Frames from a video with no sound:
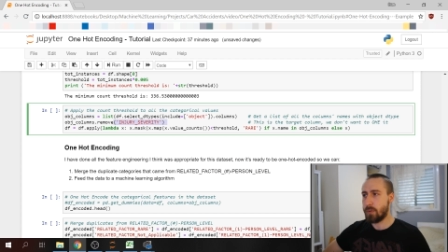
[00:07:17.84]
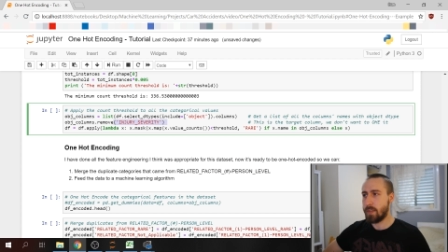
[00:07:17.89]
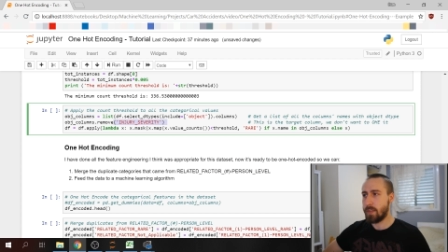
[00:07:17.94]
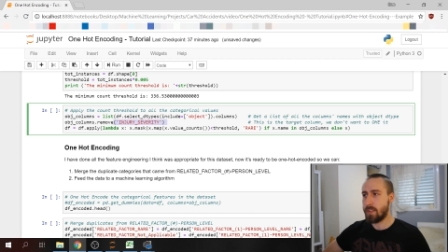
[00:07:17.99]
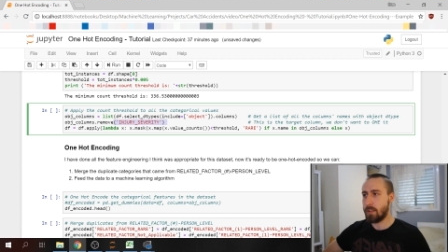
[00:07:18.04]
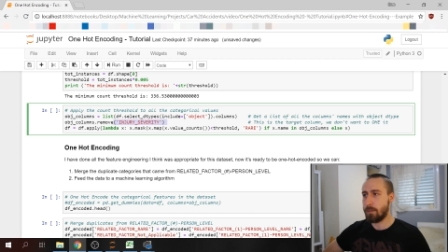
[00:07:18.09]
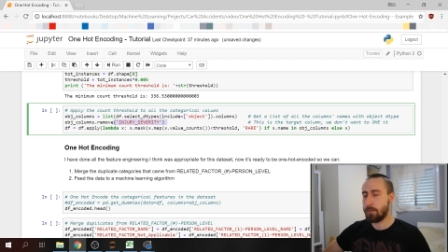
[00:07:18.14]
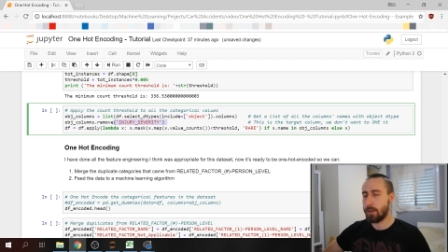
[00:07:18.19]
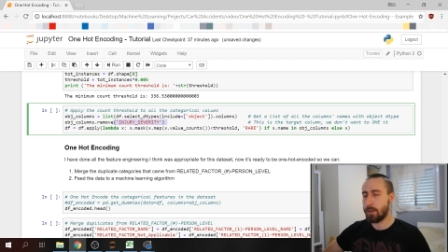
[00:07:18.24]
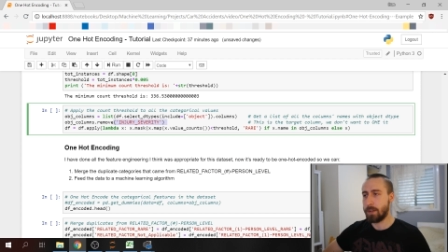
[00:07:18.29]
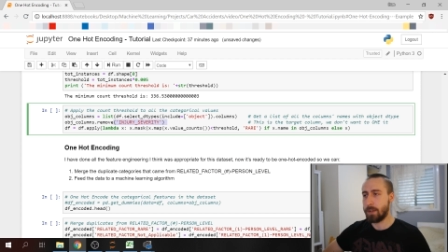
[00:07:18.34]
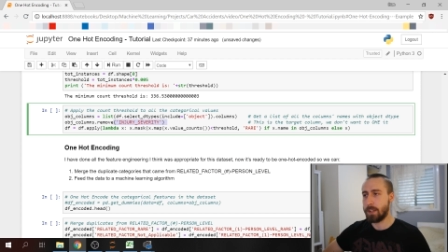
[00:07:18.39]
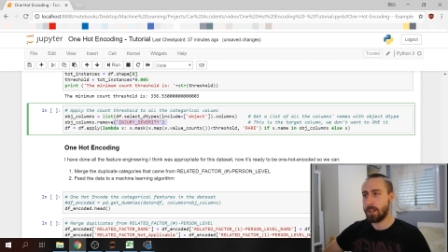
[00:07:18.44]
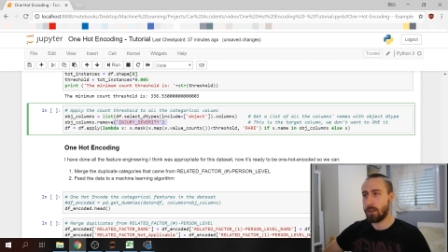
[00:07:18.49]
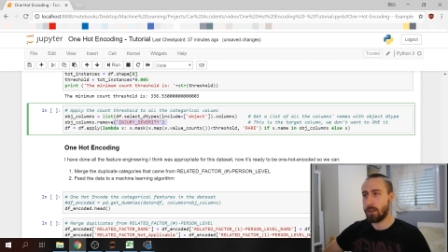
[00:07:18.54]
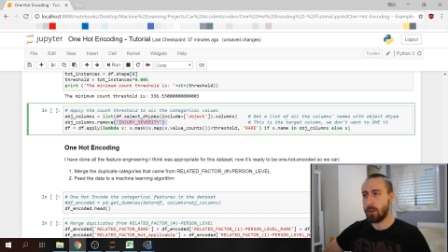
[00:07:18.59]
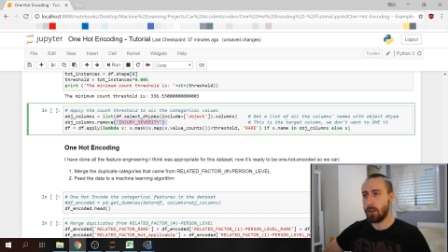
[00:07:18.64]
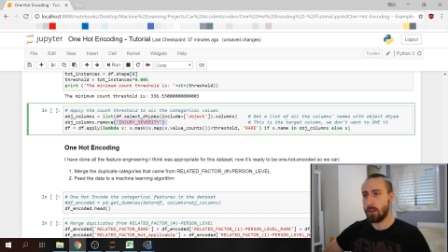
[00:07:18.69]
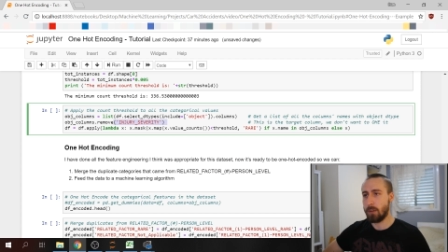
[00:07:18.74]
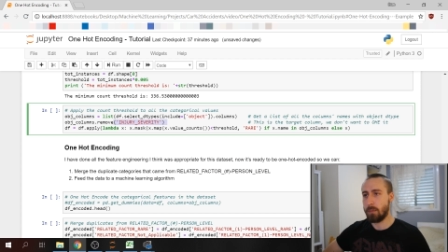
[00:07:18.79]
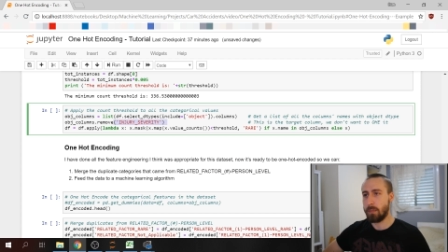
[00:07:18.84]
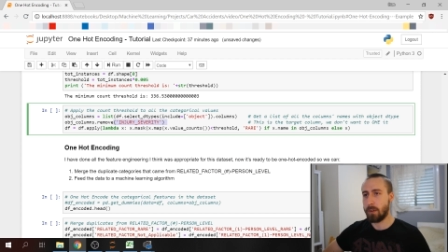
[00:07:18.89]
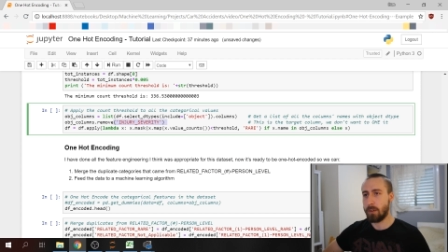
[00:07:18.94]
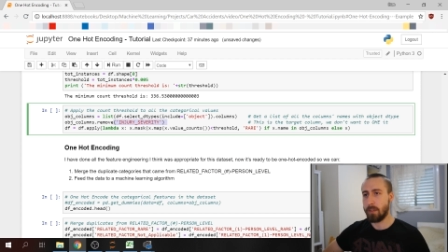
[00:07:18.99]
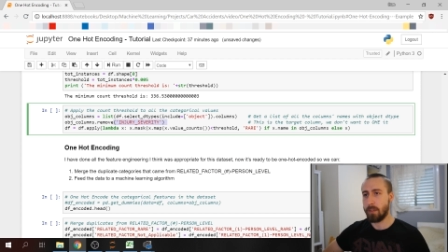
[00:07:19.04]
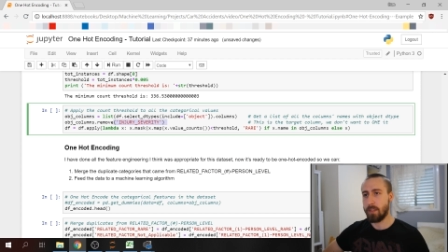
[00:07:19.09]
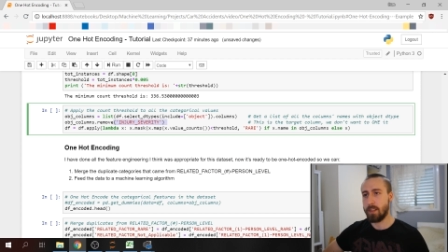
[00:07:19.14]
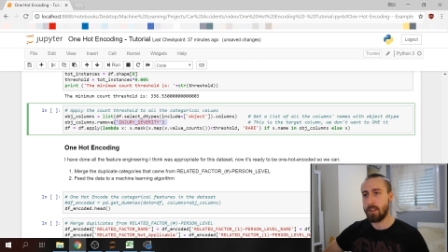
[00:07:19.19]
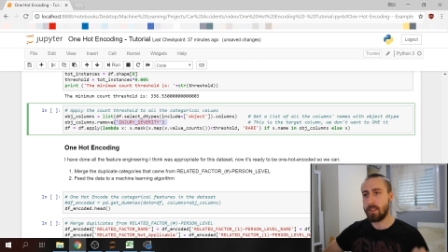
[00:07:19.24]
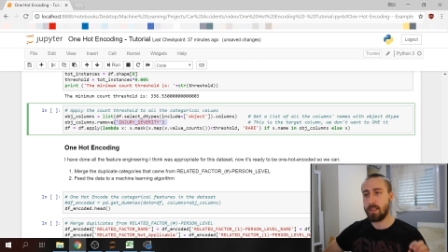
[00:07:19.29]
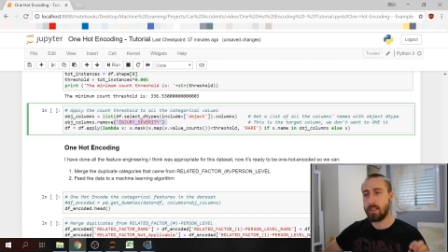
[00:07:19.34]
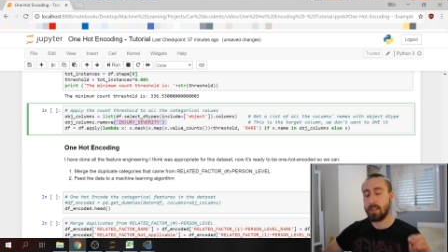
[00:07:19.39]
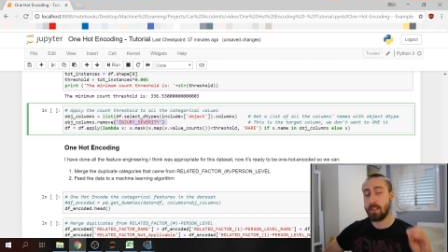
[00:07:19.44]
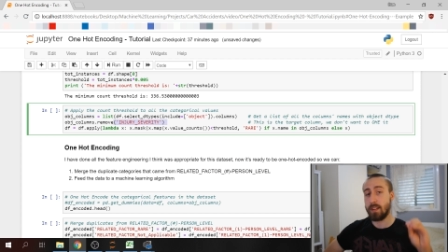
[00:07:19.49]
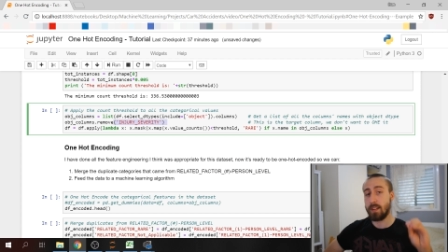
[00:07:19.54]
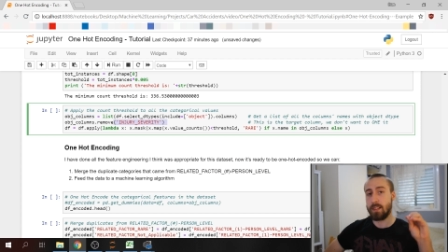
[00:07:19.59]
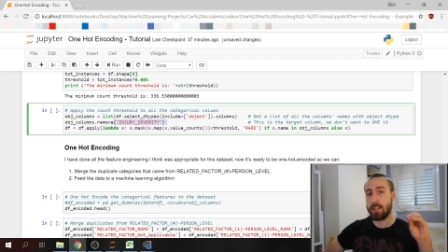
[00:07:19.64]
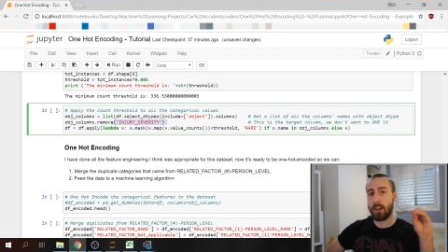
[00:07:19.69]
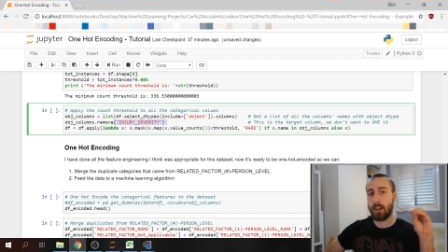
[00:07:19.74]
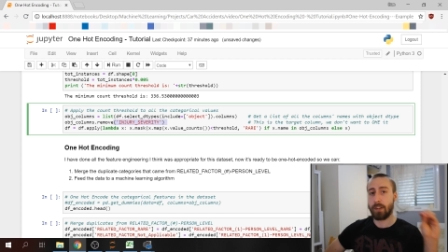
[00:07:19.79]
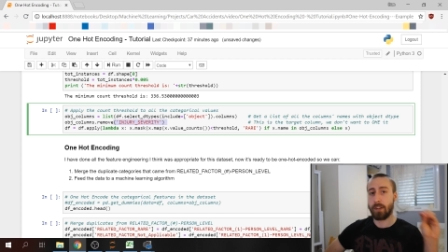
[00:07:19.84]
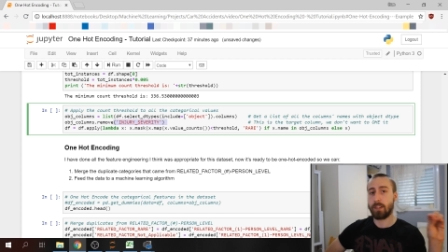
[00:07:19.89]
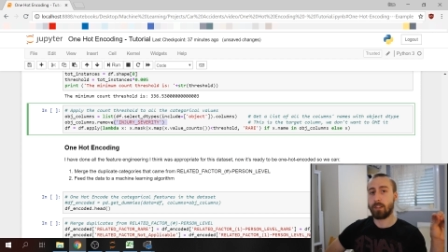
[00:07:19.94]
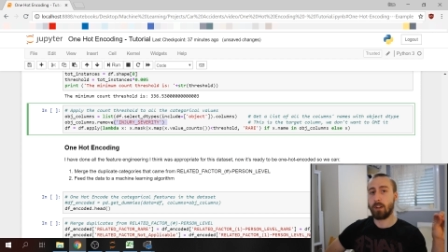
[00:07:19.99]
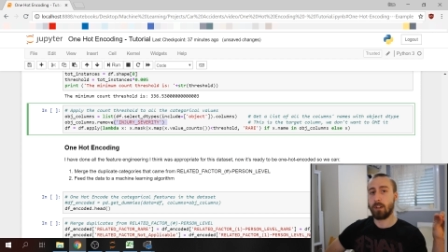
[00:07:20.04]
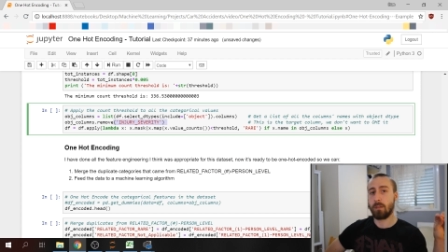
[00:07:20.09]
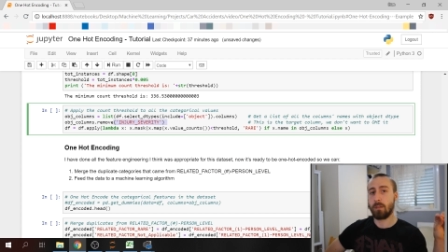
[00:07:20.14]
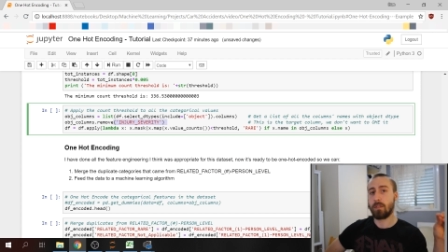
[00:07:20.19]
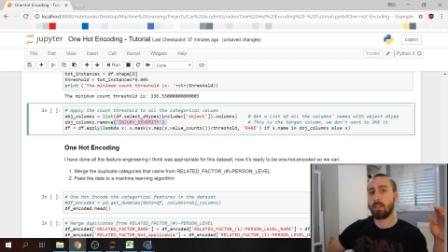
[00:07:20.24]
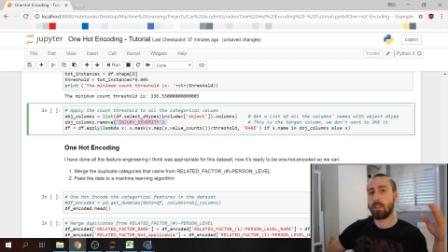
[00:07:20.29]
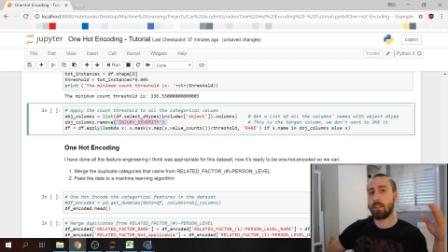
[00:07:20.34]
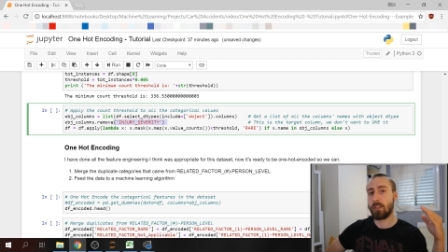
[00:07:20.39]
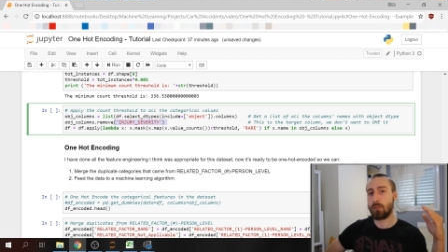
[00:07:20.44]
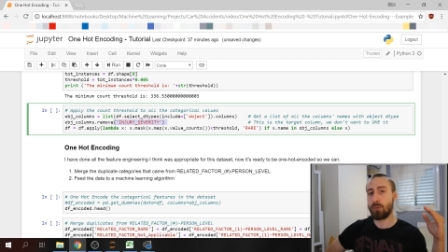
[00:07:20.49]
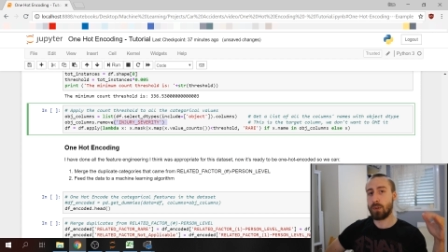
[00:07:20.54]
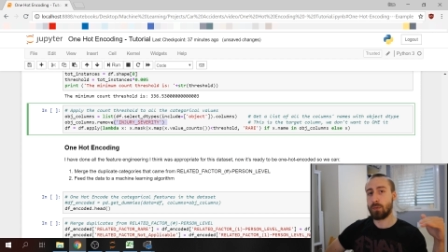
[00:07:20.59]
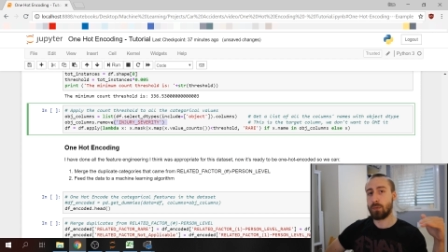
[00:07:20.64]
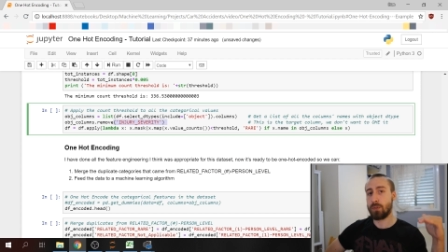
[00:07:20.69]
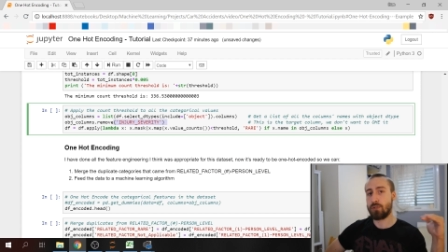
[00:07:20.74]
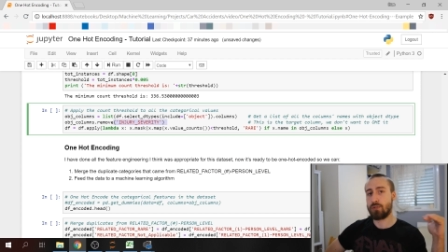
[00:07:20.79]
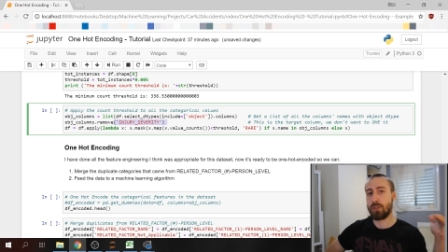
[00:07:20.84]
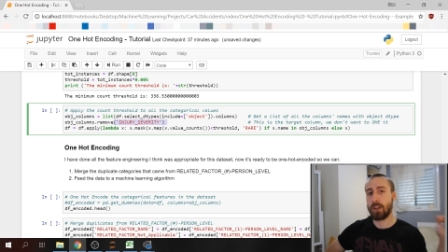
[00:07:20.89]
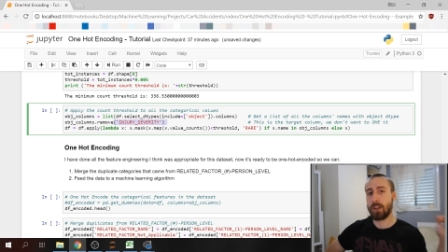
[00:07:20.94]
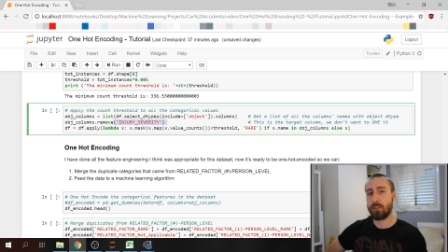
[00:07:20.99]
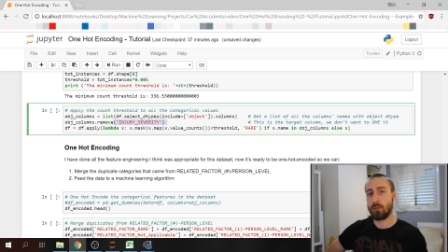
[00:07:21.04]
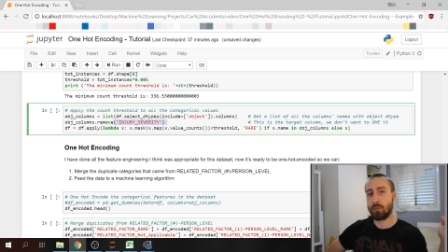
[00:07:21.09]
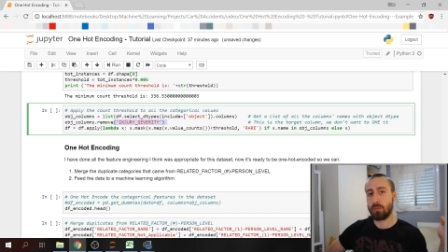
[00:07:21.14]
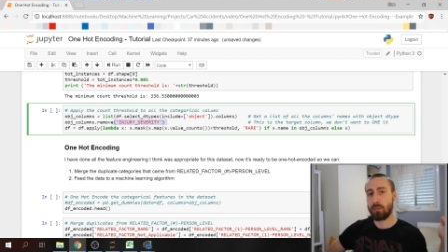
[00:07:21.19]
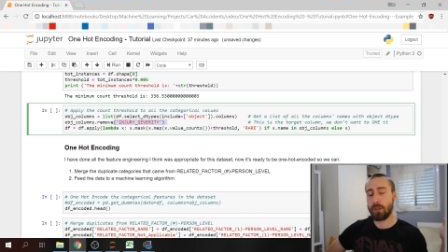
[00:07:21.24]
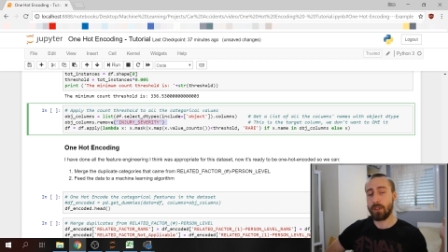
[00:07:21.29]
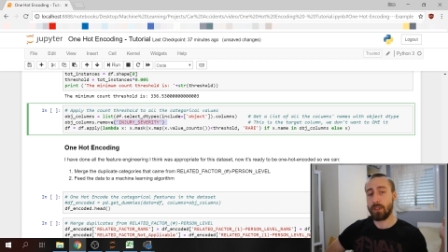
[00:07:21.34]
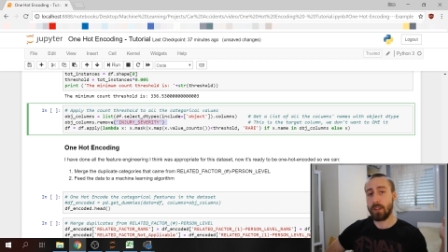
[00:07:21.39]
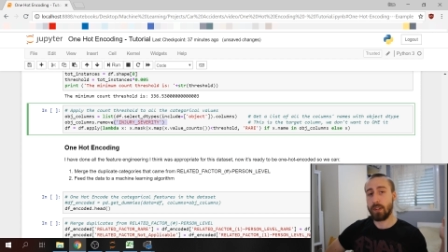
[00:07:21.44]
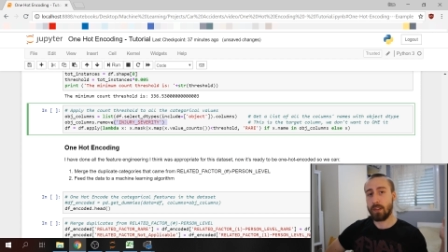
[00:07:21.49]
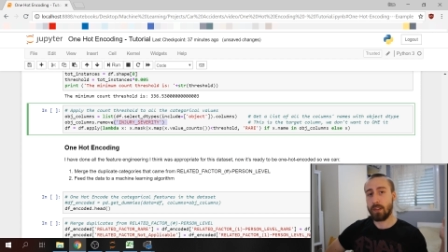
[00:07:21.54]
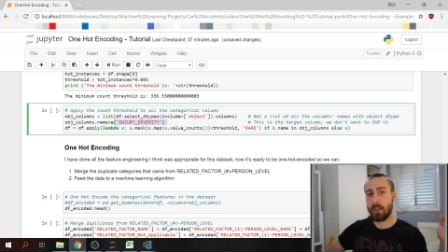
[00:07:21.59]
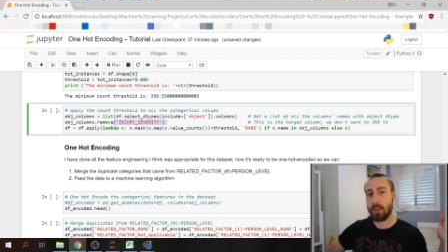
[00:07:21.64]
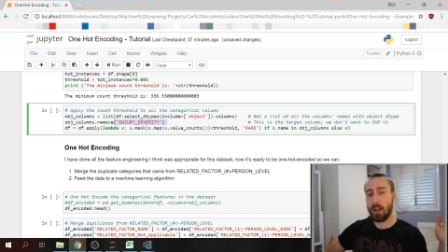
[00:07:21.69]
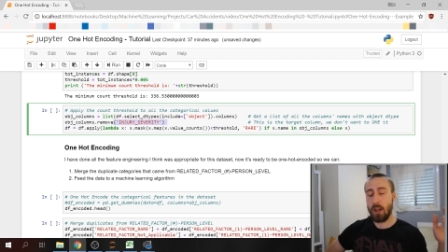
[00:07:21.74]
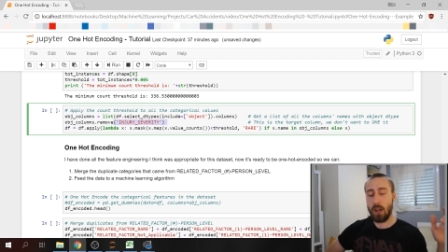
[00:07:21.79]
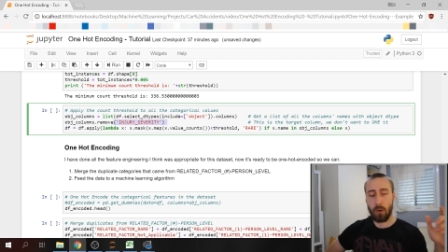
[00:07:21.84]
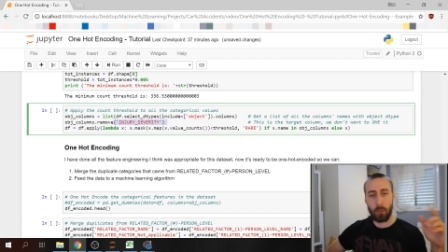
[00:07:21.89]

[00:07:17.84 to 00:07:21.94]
severity column because this is the target column. This is what we're trying to predict.